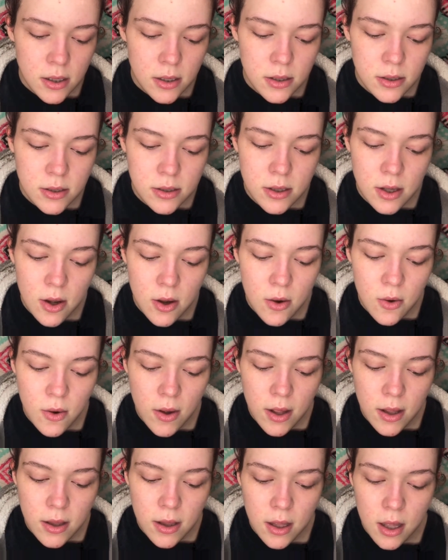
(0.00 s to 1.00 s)
So
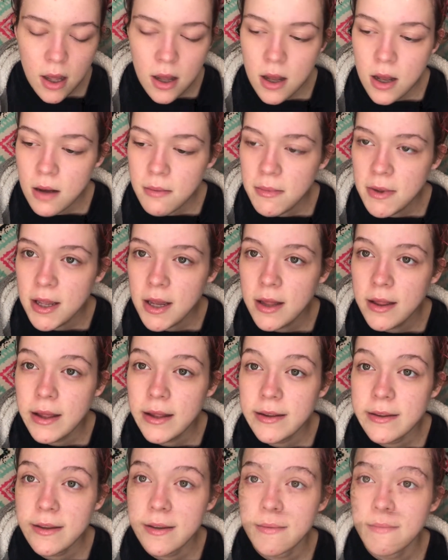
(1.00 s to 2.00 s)
yeah,
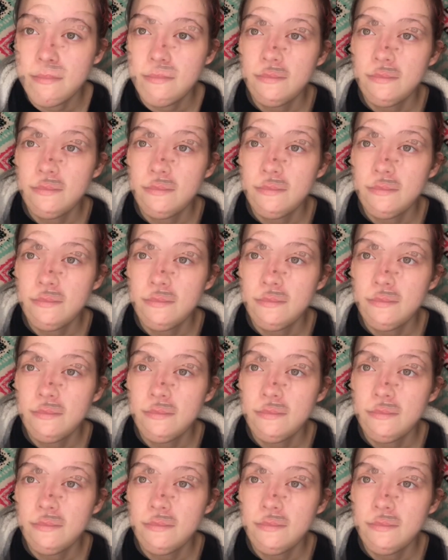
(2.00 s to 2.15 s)
that's it.